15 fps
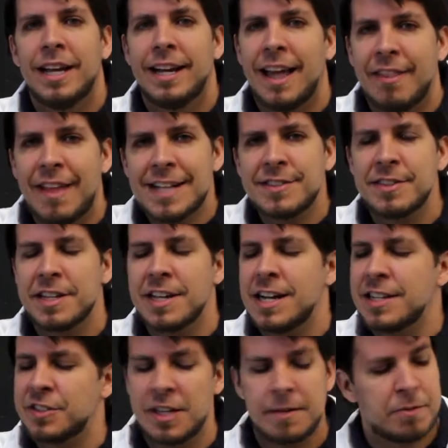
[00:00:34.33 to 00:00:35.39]
Now, that's the
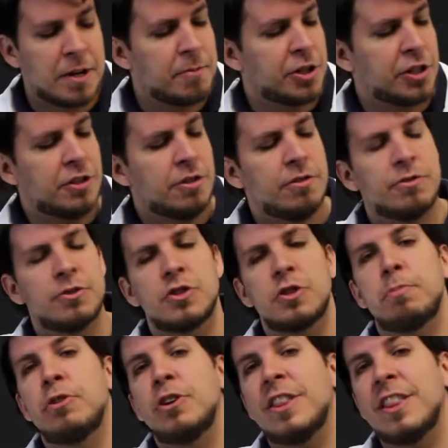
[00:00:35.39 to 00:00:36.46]
concept I'm going to use to
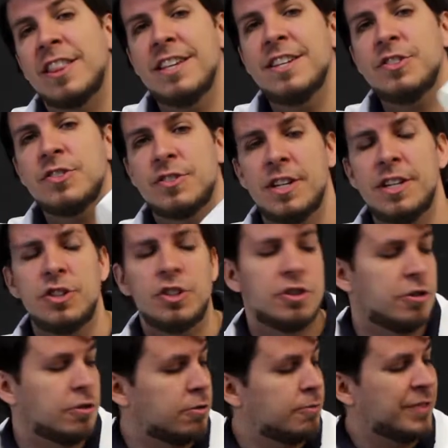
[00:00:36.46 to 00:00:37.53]
put this
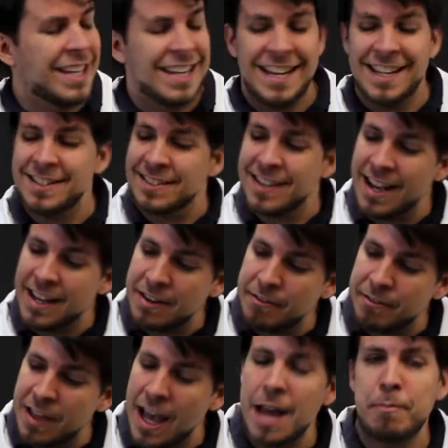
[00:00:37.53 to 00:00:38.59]
tissue inside
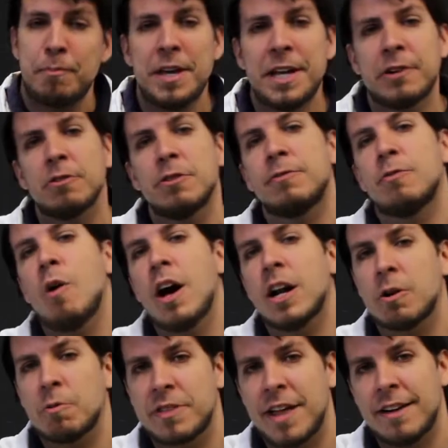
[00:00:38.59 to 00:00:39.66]
of that beaker of
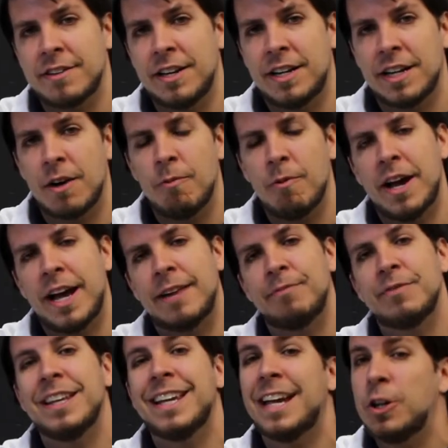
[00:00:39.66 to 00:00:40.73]
water without getting it wet.
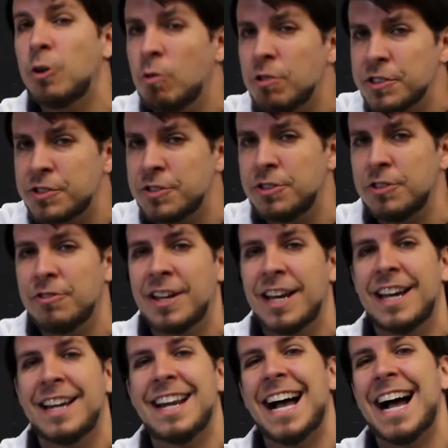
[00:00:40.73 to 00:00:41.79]
In order to do
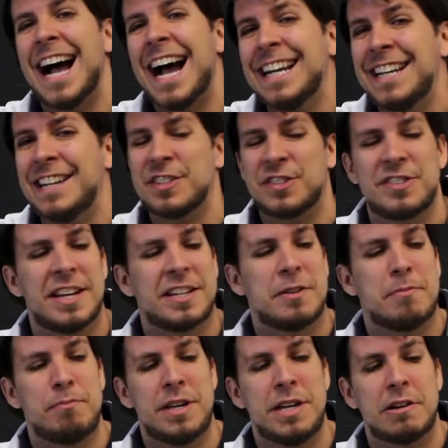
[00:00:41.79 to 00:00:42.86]
that, I need a
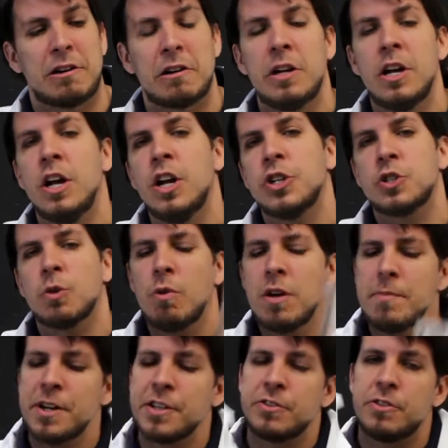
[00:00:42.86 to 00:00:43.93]
second beaker. So what
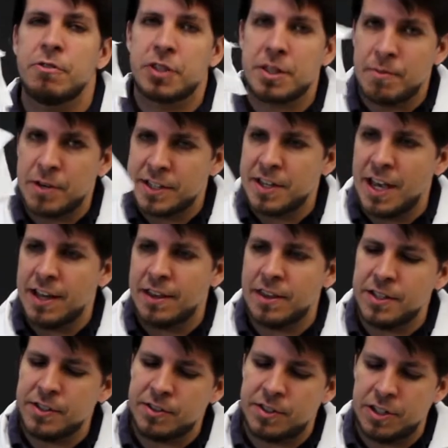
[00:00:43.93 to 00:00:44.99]
I'm going to do is I'm going to take
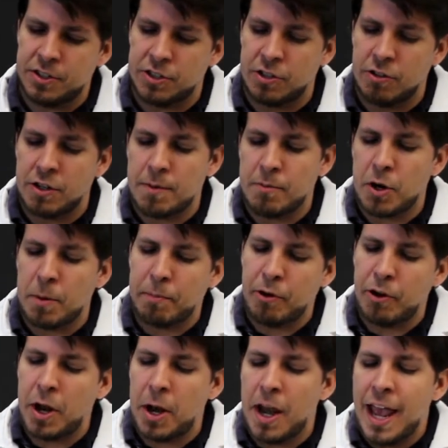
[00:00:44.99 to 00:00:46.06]
this tissue and I'm going to
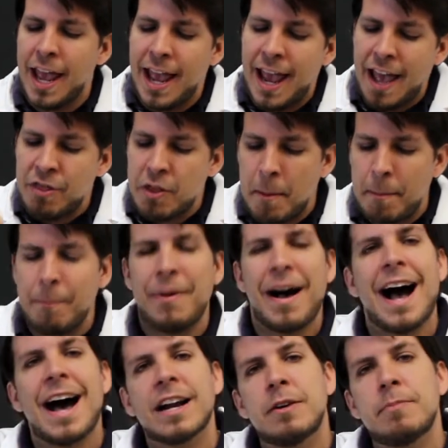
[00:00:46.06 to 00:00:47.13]
put it in the
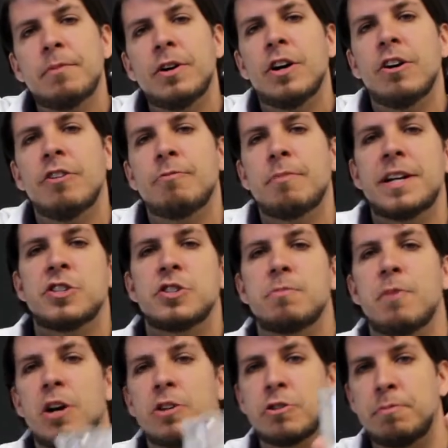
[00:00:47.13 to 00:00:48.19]
bottom of my
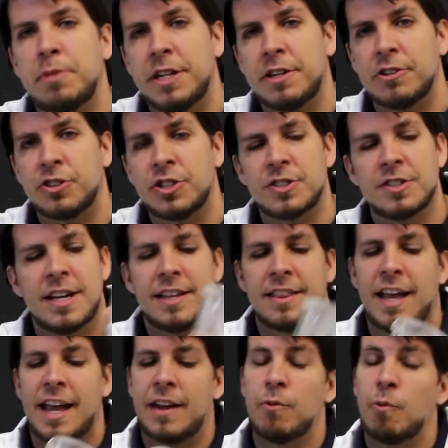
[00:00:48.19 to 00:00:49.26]
smaller beaker, just like
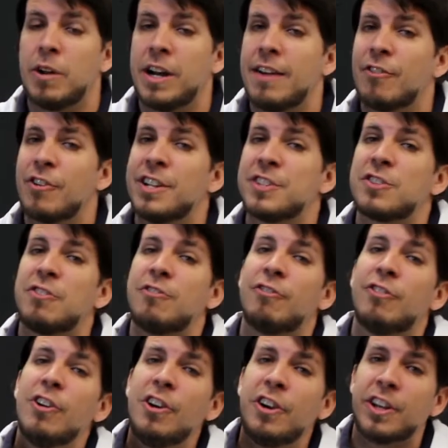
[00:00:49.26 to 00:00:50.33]
that. Whenever it's
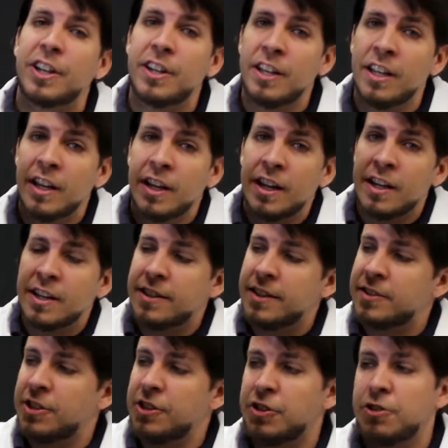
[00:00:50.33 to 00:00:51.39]
inverted, the
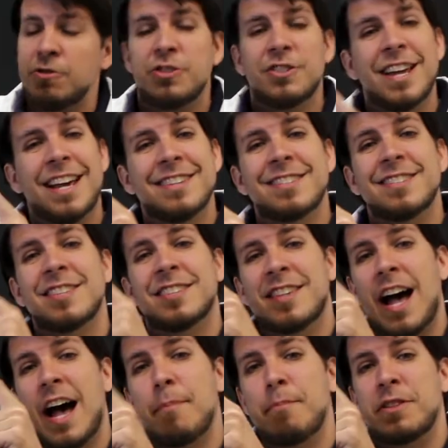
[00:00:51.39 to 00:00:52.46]
tissue stays at the
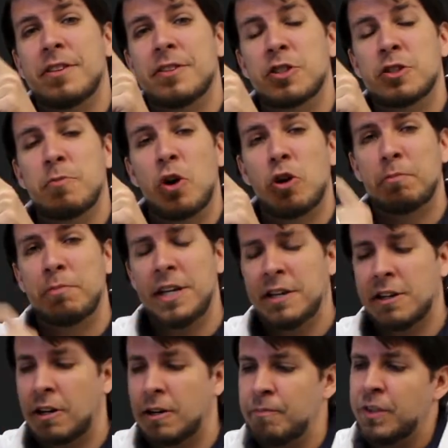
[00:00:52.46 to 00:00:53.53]
top of this small
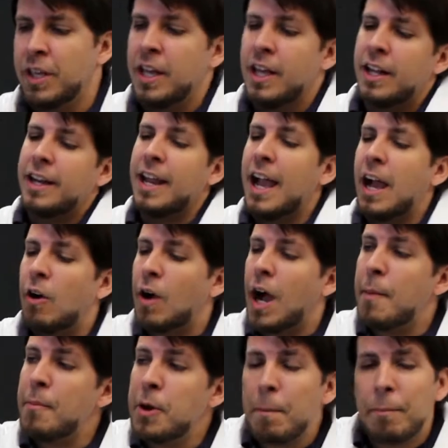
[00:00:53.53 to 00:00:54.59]
beaker. Now,
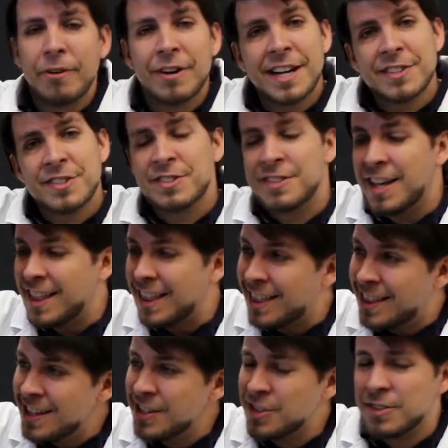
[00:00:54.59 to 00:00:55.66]
I'm going to press
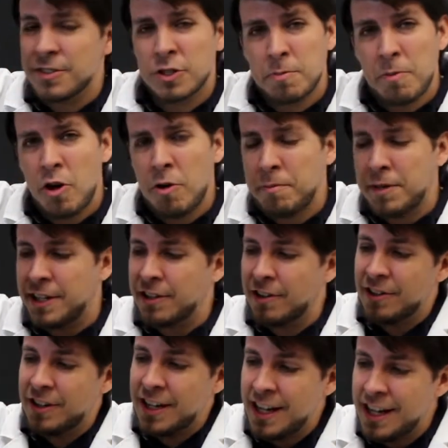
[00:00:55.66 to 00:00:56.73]
this small
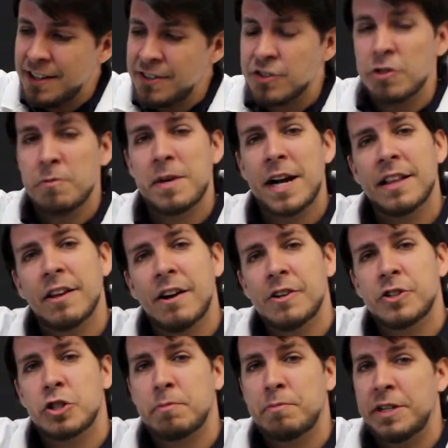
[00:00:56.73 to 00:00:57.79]
beaker into my
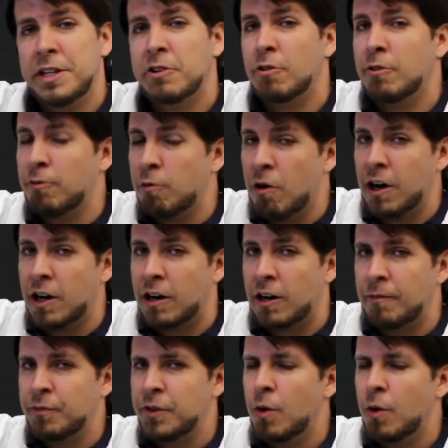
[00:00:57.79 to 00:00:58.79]
larger beaker of water.